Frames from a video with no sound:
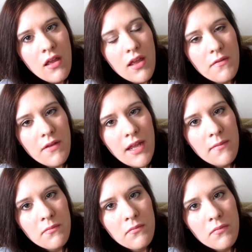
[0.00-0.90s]
if
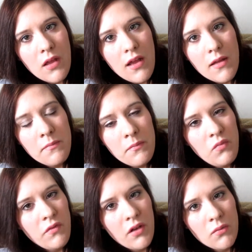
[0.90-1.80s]
I'm um,
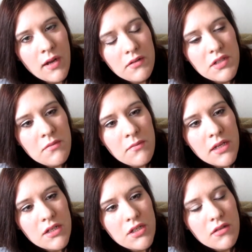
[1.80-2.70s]
moving around too
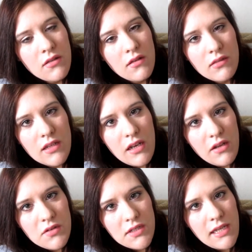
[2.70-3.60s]
much then I
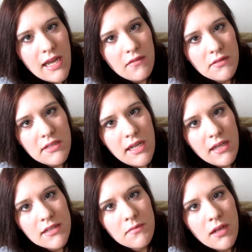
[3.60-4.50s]
usually have to
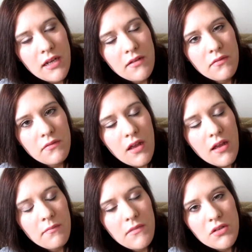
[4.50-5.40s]
take some kind of,
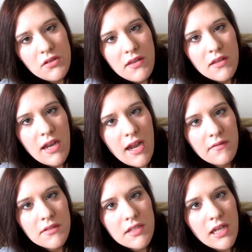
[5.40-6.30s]
um, usually then I
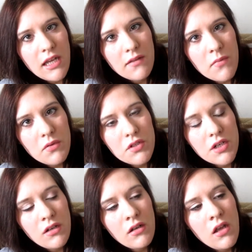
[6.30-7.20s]
have to take
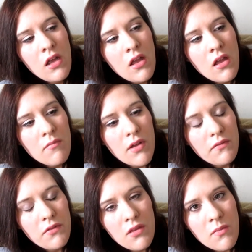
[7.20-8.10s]
Motrin. But
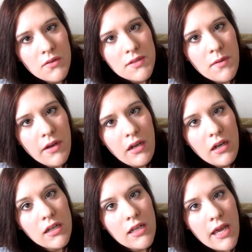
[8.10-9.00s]
for the most part,
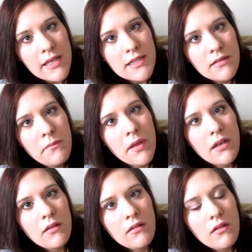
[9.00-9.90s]
it hasn't
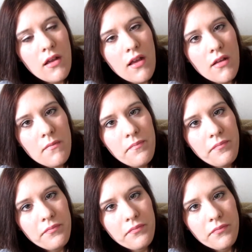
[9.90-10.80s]
been um,
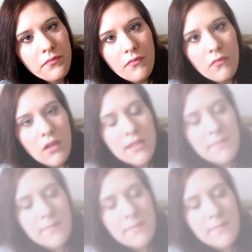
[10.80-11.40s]
as